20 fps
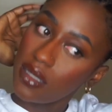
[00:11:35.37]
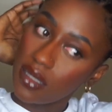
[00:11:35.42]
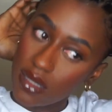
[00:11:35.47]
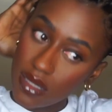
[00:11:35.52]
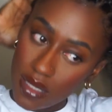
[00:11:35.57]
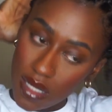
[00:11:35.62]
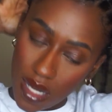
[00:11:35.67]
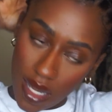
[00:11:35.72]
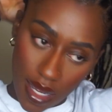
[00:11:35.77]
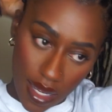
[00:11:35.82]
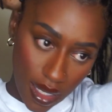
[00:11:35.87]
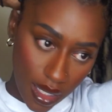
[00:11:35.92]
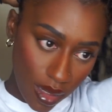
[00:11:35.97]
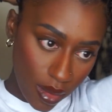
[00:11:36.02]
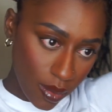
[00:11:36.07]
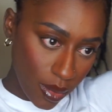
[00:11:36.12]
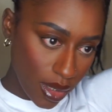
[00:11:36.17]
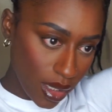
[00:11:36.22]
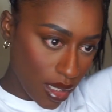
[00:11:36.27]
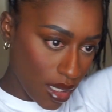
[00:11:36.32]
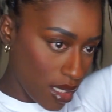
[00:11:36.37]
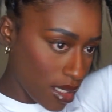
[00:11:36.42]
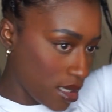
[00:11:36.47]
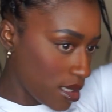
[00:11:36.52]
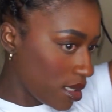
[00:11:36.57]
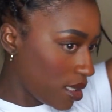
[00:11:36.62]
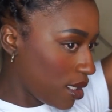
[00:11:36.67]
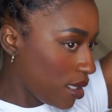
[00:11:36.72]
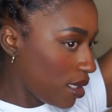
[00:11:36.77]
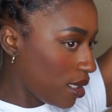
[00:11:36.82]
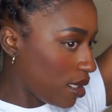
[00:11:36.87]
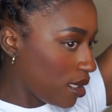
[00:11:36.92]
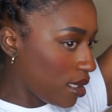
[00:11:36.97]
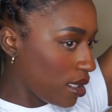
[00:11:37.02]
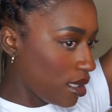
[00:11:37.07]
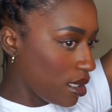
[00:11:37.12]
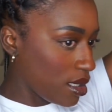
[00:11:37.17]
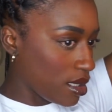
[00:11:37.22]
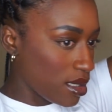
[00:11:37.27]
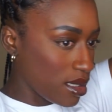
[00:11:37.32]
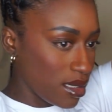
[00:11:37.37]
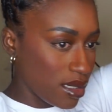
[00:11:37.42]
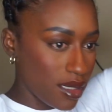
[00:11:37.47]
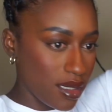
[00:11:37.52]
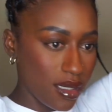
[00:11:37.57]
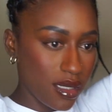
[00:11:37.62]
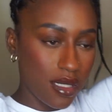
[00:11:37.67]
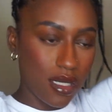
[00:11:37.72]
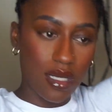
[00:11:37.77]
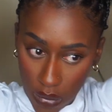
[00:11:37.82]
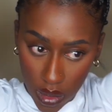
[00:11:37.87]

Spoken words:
tight, because it is